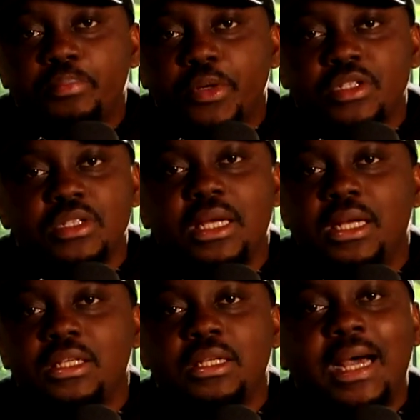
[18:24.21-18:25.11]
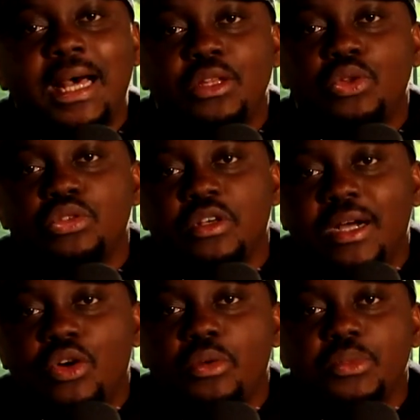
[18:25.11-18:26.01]
personally and those of
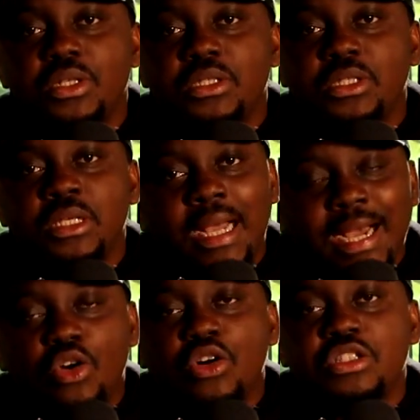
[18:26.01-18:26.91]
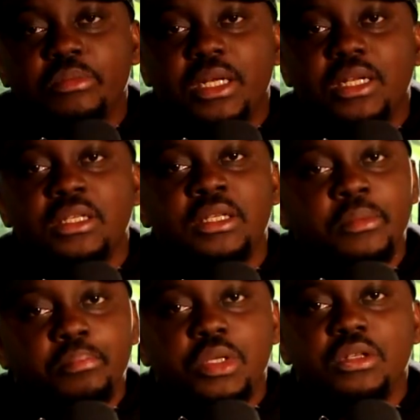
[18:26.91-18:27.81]
our community, and ultimately
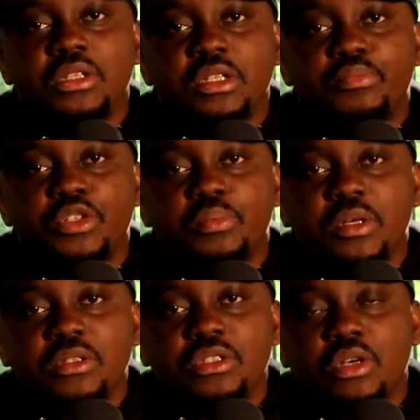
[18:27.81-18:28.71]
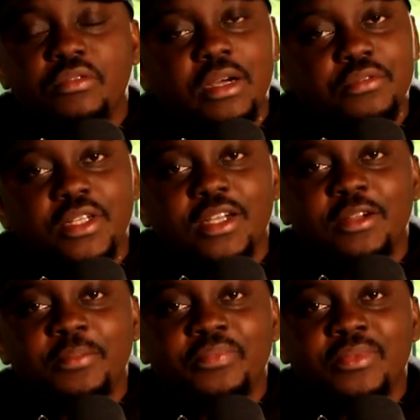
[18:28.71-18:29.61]
building the prosperity of
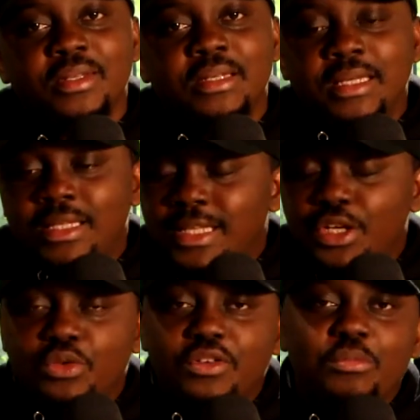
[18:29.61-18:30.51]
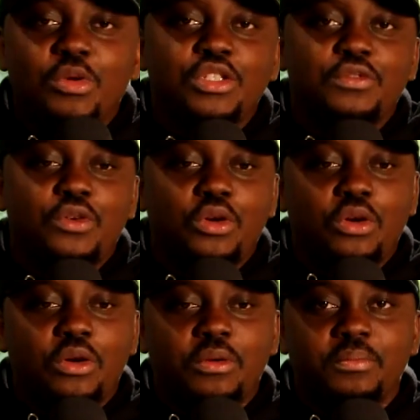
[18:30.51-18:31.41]
Africa. Thank you very much
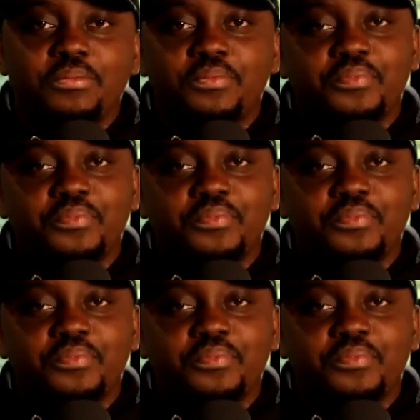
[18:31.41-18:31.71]
for